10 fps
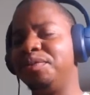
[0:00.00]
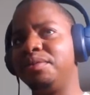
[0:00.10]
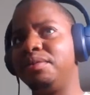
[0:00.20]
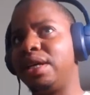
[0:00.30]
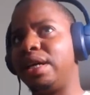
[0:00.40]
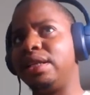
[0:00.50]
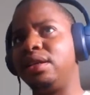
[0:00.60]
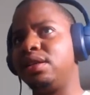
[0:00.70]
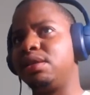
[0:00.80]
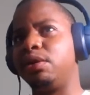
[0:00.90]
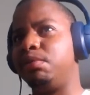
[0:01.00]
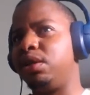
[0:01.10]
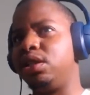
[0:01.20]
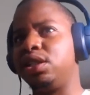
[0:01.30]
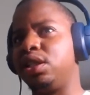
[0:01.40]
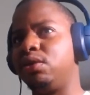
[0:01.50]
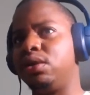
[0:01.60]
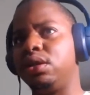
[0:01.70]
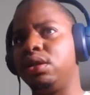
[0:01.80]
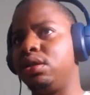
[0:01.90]
yeah, I think it's about being
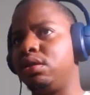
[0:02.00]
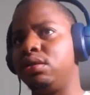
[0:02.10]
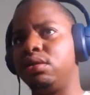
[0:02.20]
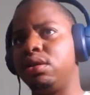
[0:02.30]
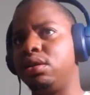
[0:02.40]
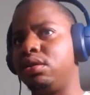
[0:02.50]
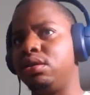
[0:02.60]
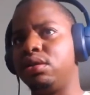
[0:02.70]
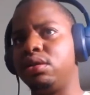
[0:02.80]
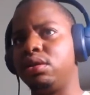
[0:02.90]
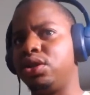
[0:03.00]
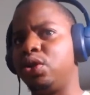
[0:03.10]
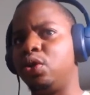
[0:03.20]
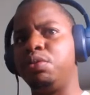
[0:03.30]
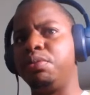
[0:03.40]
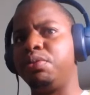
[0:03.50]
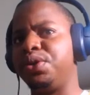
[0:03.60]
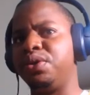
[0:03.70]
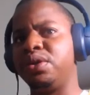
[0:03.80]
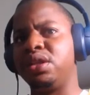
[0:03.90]
genuine and show people
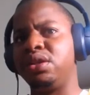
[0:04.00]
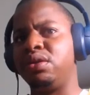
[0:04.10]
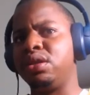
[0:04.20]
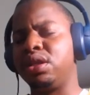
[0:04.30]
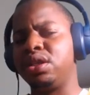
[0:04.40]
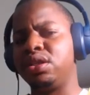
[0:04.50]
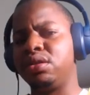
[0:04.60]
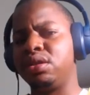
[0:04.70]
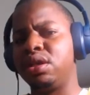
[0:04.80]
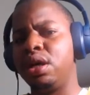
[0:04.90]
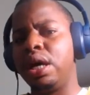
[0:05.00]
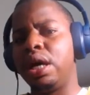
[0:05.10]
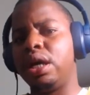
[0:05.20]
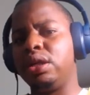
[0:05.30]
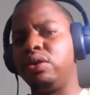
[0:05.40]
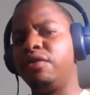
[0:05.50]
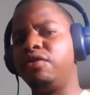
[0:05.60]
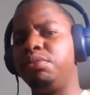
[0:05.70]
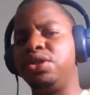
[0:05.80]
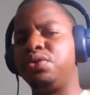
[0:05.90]
your intentions, and you have to
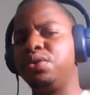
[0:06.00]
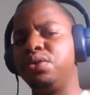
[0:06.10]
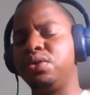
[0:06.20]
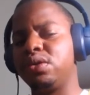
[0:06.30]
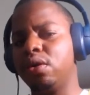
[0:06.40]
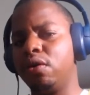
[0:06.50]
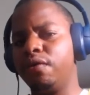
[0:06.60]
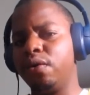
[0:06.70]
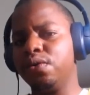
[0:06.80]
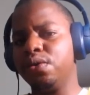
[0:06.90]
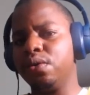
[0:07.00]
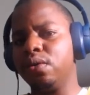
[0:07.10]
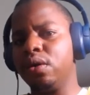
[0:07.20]
be true to yourself also.